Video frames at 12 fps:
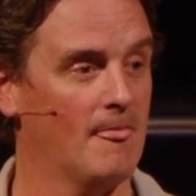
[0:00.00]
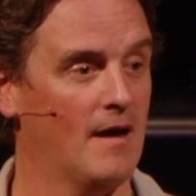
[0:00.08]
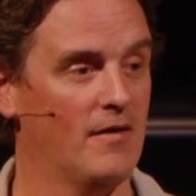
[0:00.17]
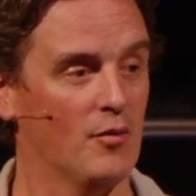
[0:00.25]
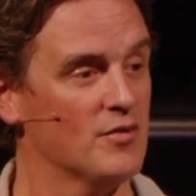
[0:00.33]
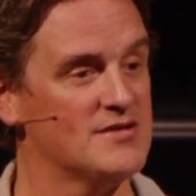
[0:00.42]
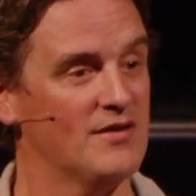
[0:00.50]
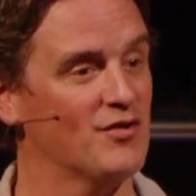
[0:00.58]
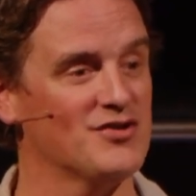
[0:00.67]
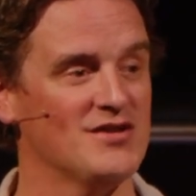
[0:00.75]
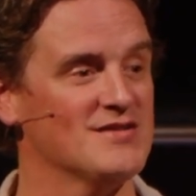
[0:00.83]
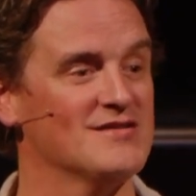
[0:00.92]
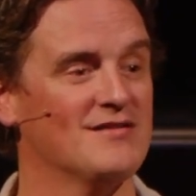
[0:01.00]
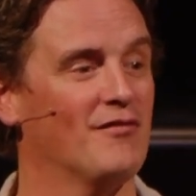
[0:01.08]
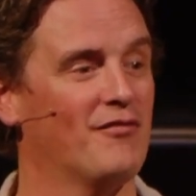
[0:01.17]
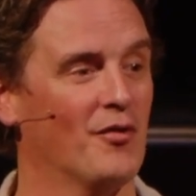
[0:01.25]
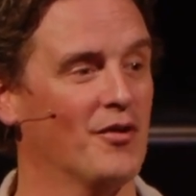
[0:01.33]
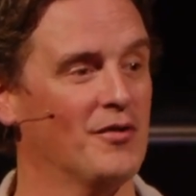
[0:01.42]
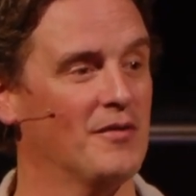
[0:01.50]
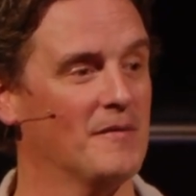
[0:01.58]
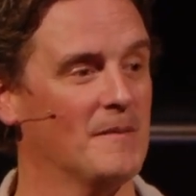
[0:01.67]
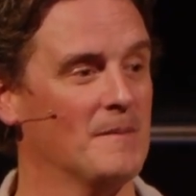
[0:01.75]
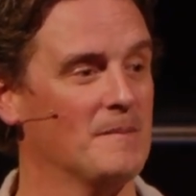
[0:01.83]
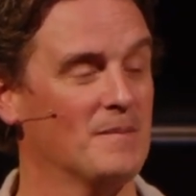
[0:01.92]
And then receive what Jesus has done for you.
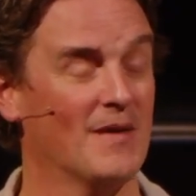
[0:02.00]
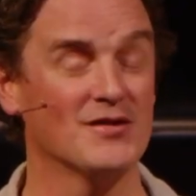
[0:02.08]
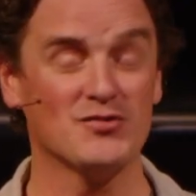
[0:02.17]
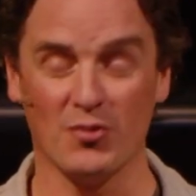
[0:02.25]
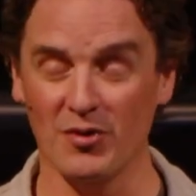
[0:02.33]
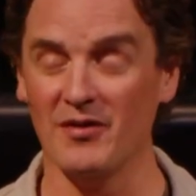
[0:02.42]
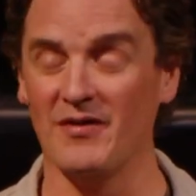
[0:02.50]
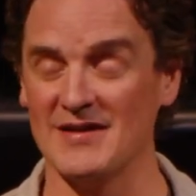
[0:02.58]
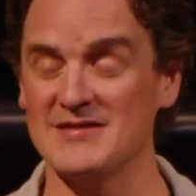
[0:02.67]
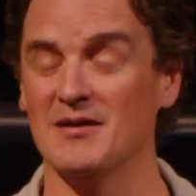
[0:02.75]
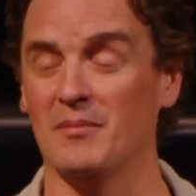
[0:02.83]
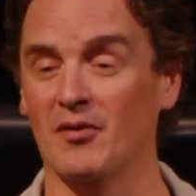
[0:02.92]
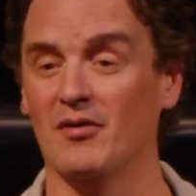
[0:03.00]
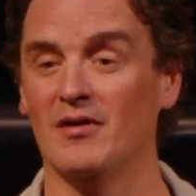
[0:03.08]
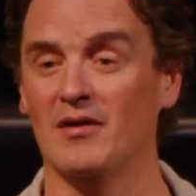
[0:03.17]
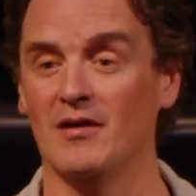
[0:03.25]
It's really that simple.